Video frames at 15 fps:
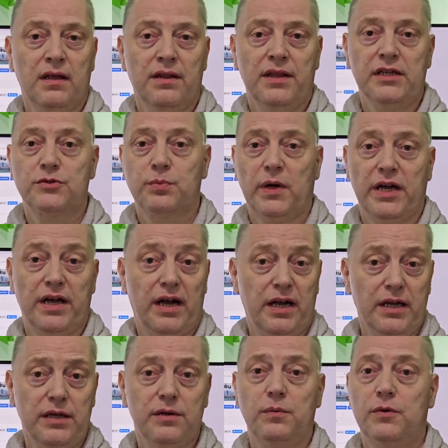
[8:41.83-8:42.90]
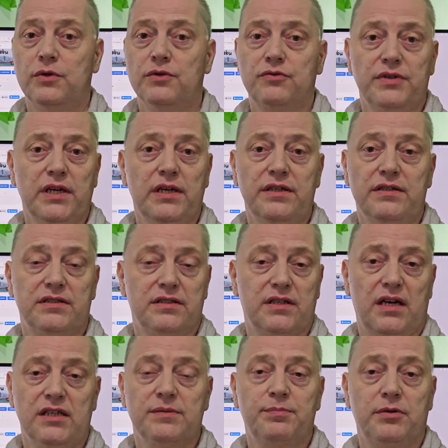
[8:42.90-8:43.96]
That's why I won't really
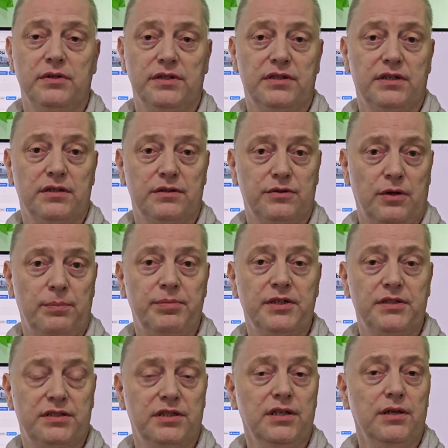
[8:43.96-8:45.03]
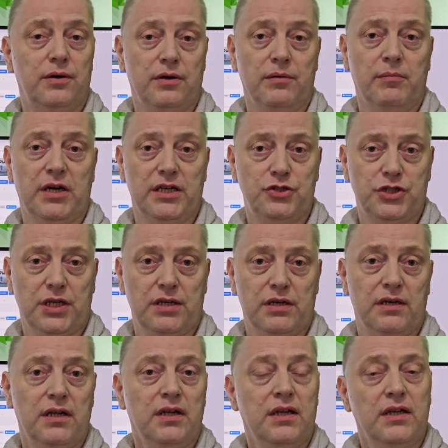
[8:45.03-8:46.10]
discuss political topics here on my
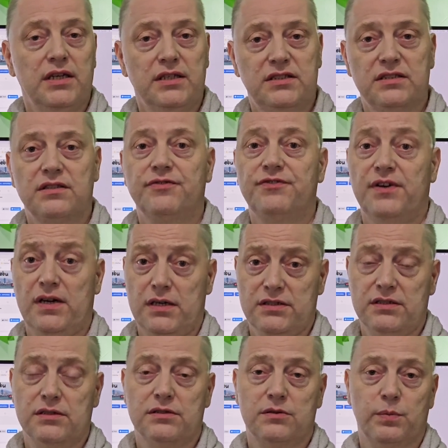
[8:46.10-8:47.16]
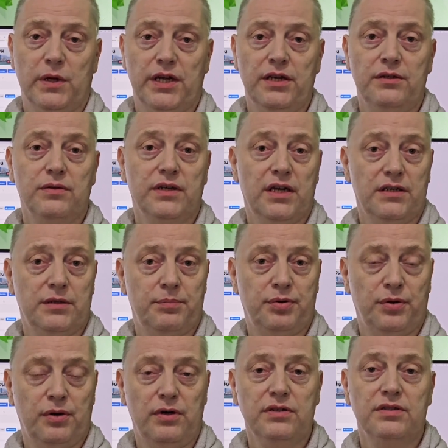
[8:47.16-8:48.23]
channel. It's the fastest way to get
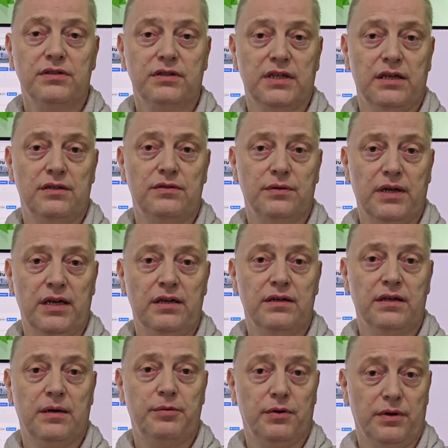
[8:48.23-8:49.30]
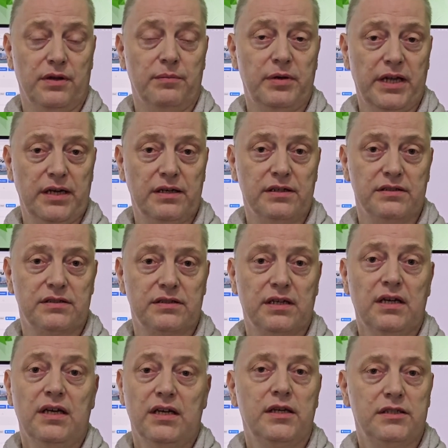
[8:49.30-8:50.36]
deported and to end up on the blacklist,
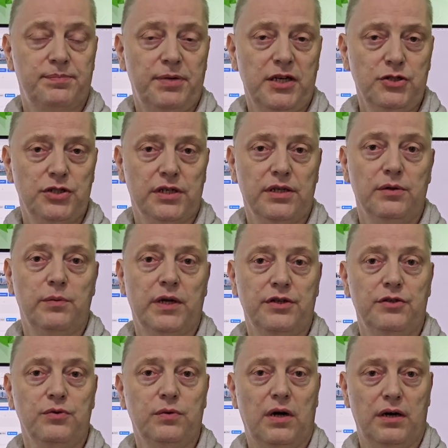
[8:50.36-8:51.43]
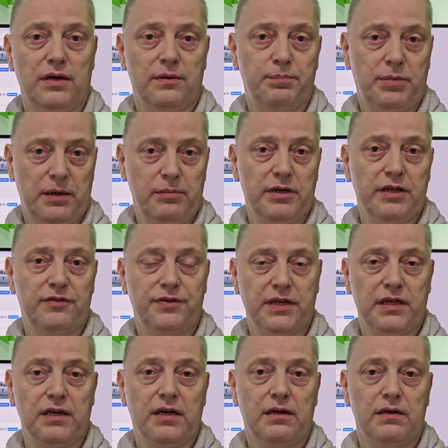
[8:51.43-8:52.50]
especially when you are a public
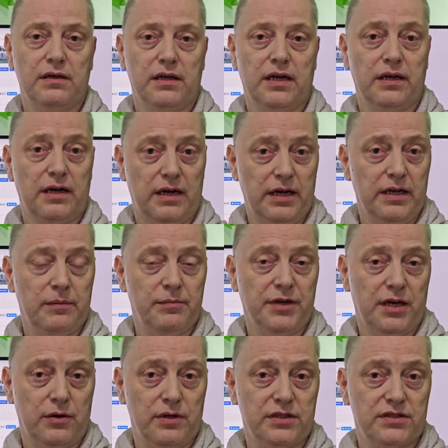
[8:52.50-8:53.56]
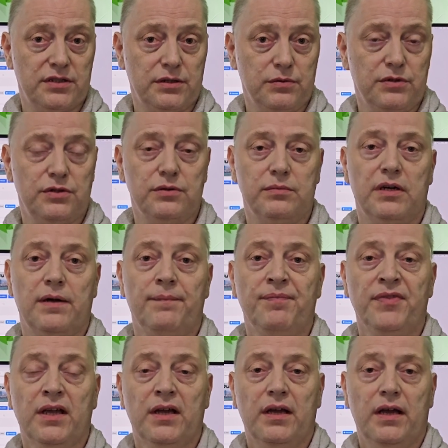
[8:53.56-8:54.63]
figure like I am now as a YouTuber.
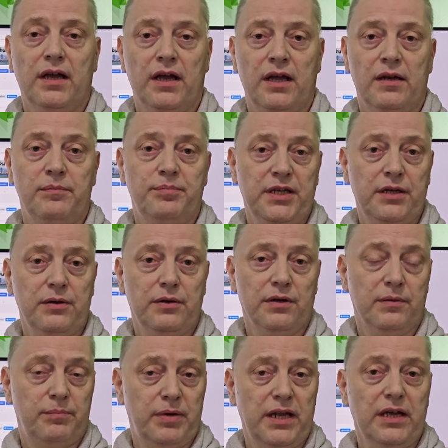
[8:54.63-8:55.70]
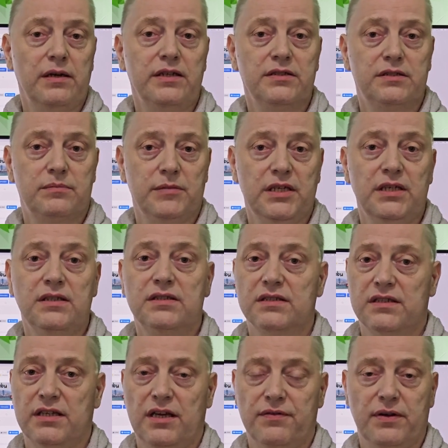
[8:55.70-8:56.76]
And being on the blacklist means
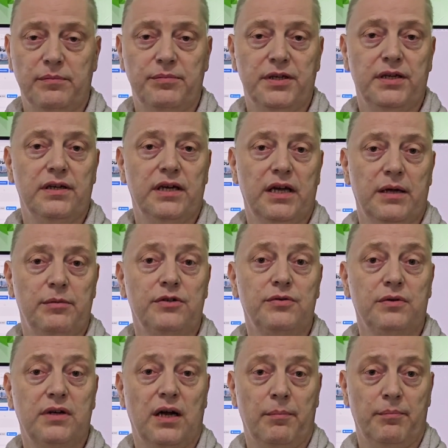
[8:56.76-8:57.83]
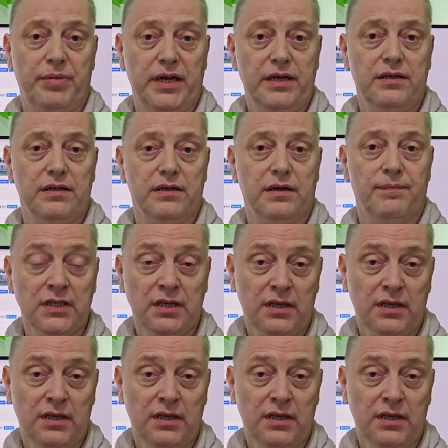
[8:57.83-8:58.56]
never being able to come back here.